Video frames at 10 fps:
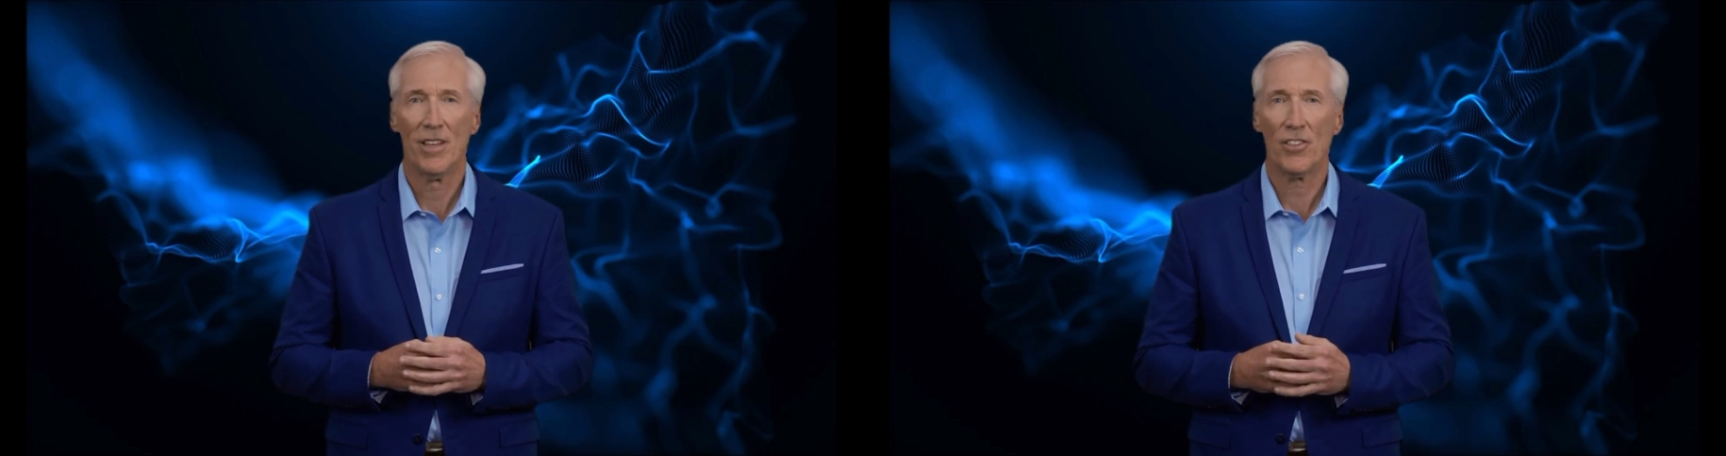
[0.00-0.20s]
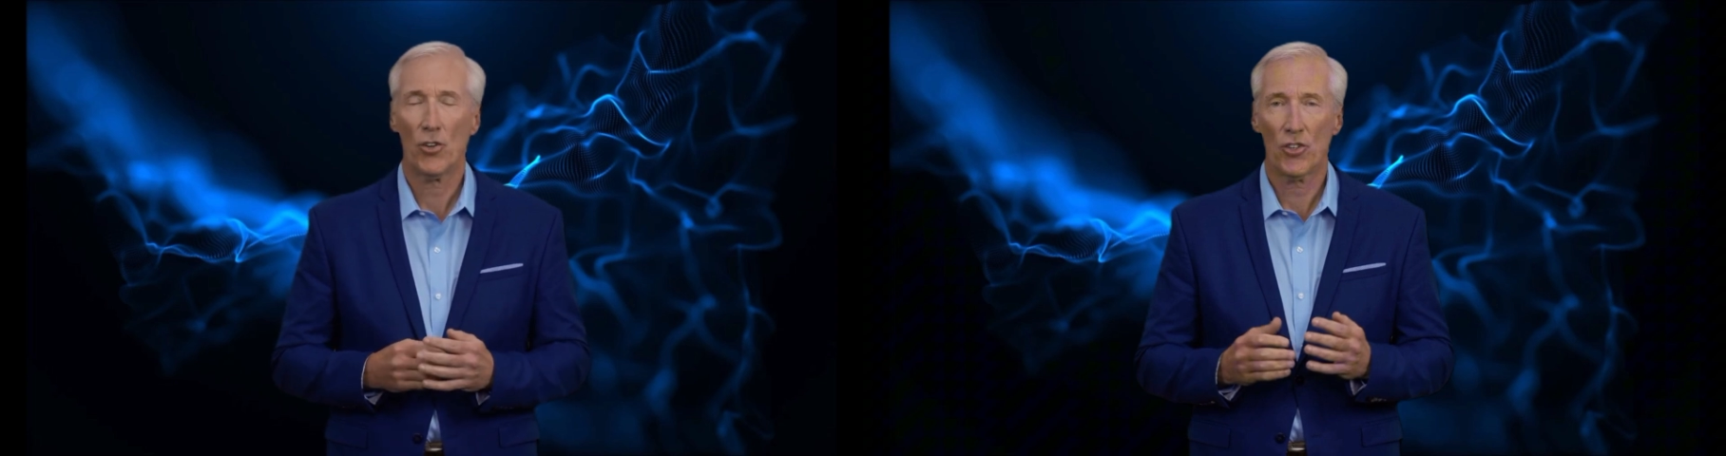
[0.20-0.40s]

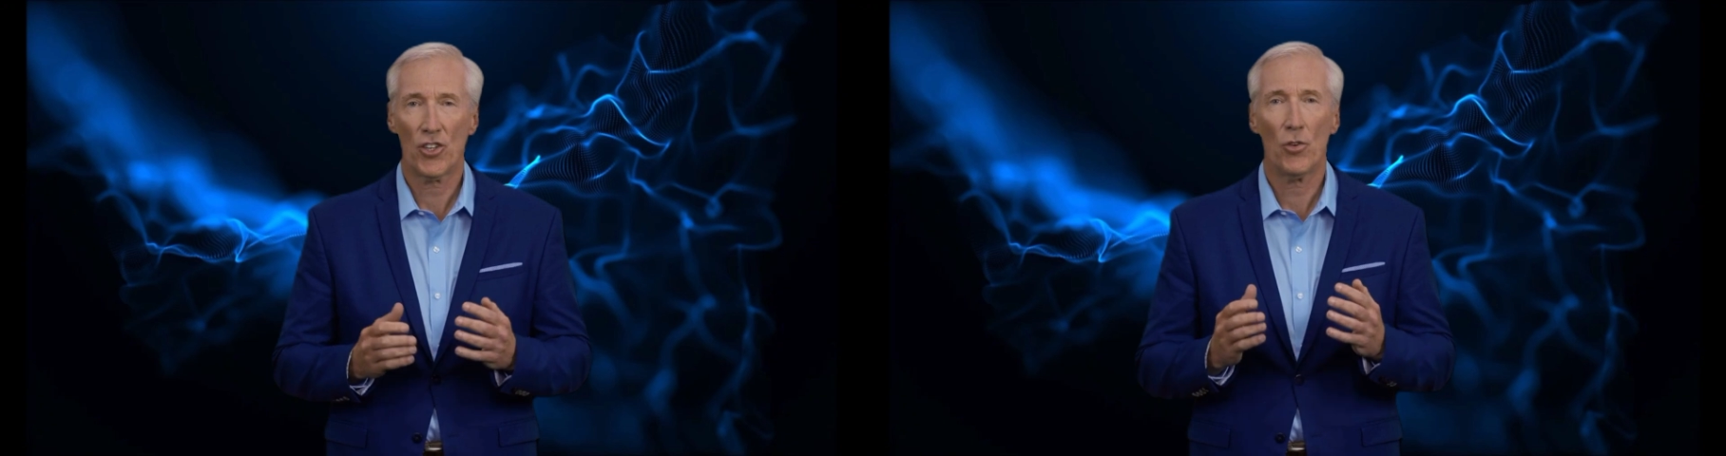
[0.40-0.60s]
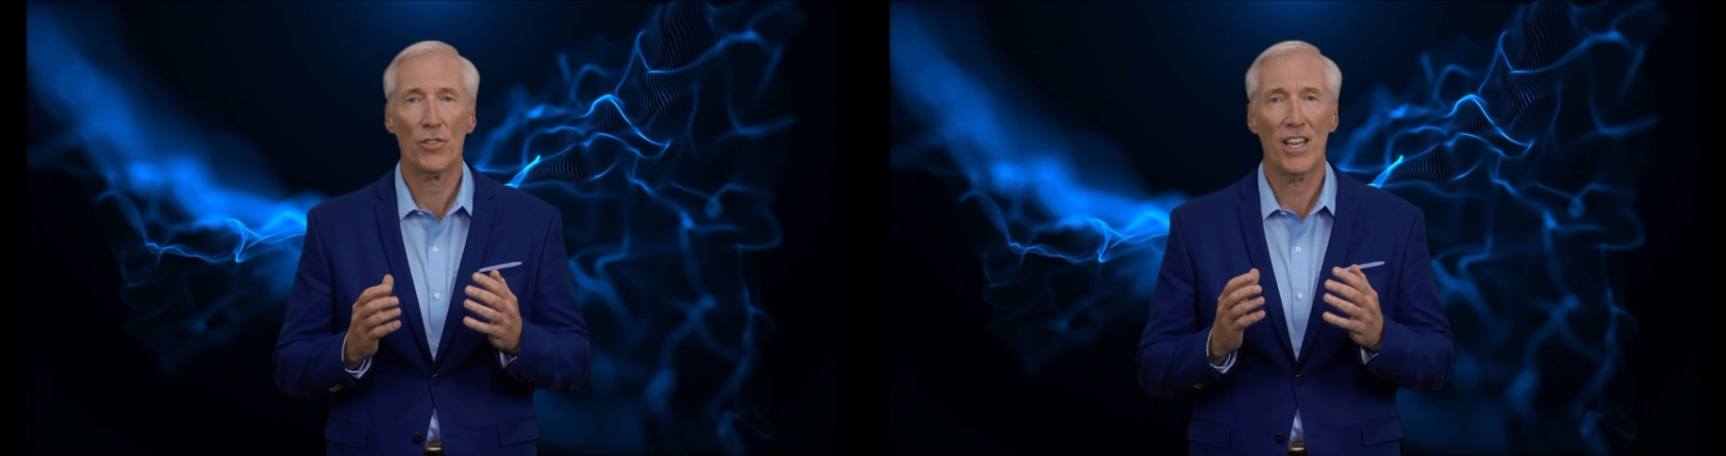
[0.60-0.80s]
It not
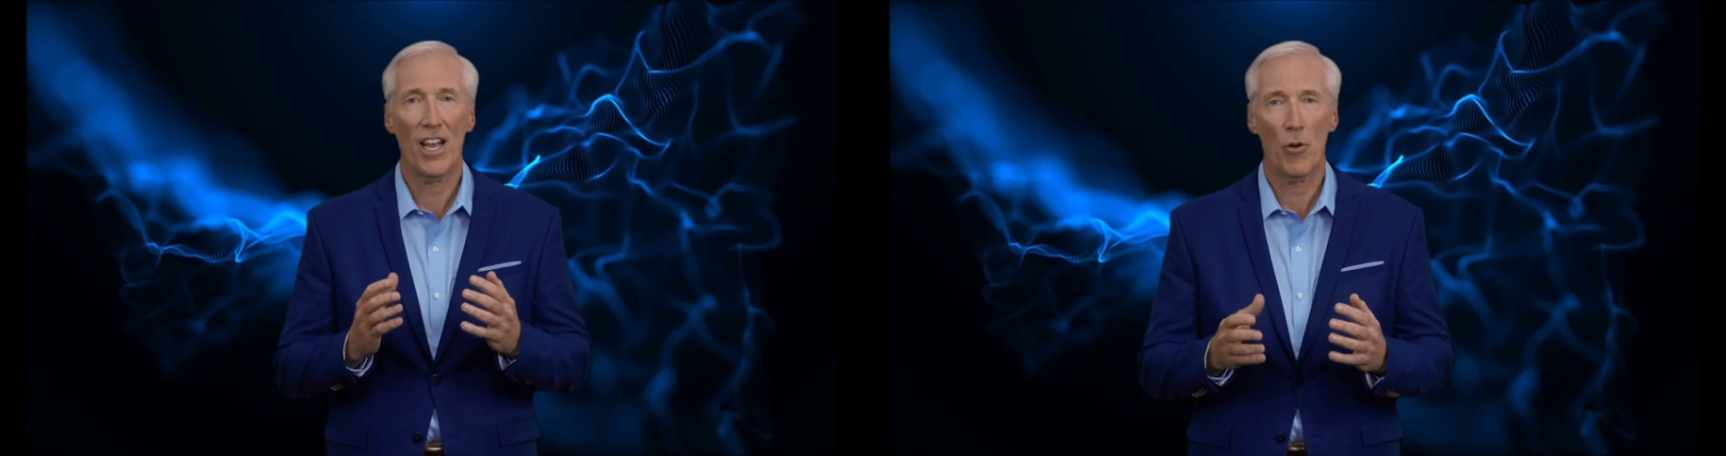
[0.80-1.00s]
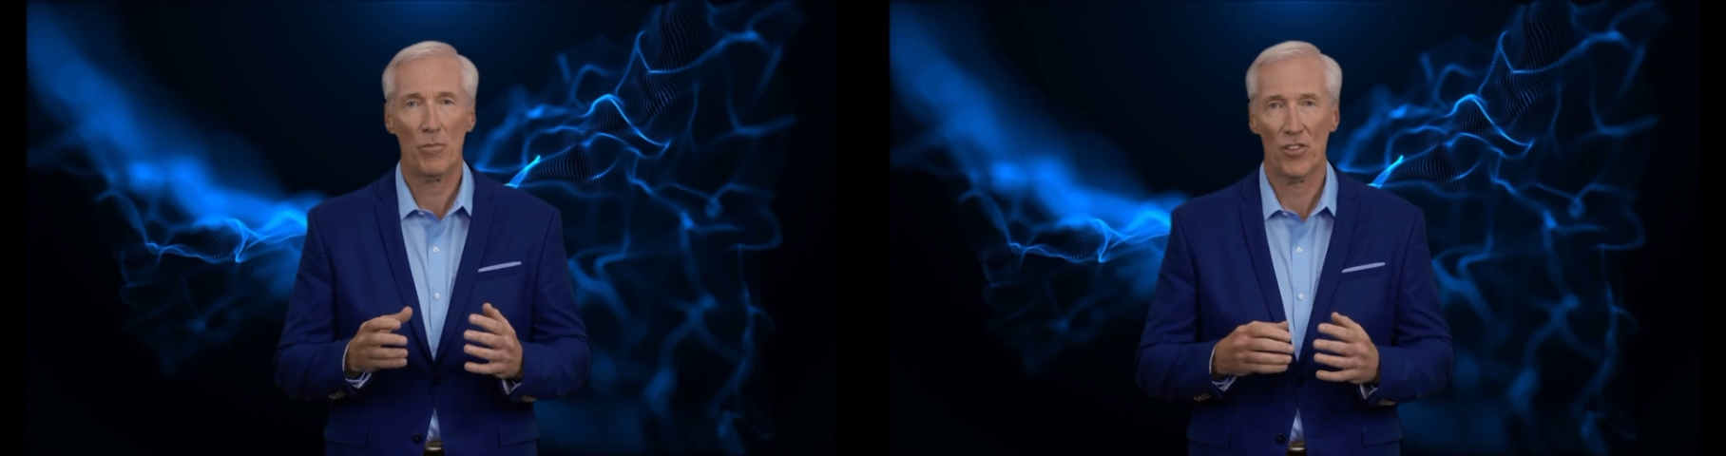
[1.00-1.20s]
only
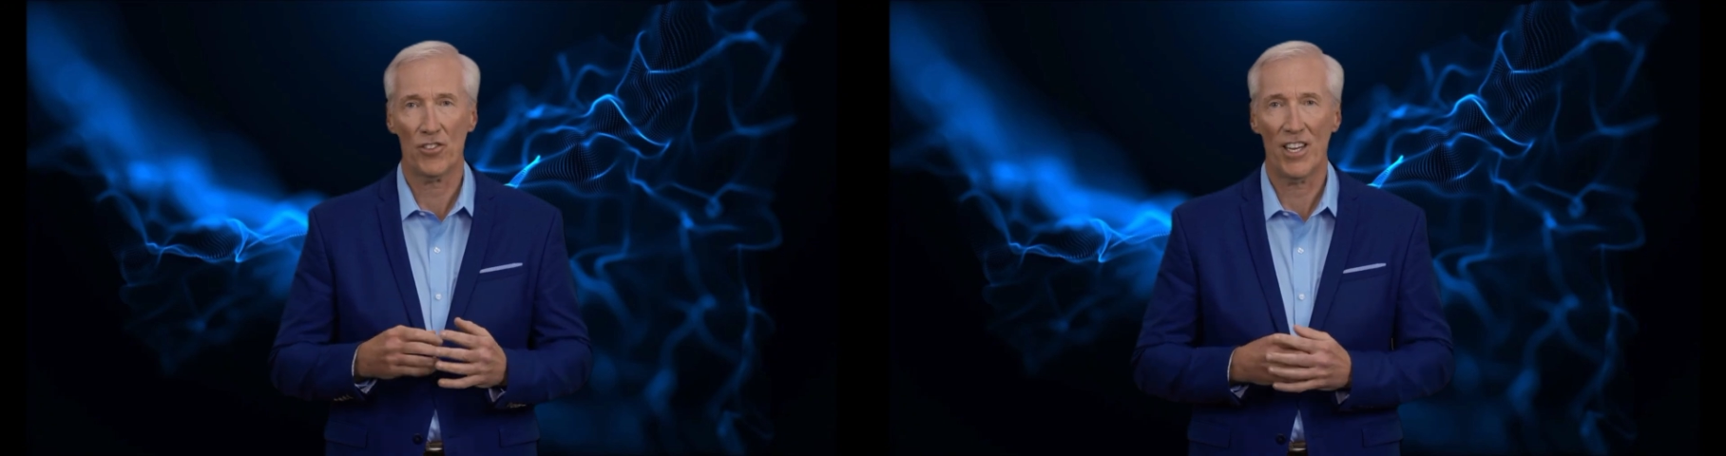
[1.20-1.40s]
helps us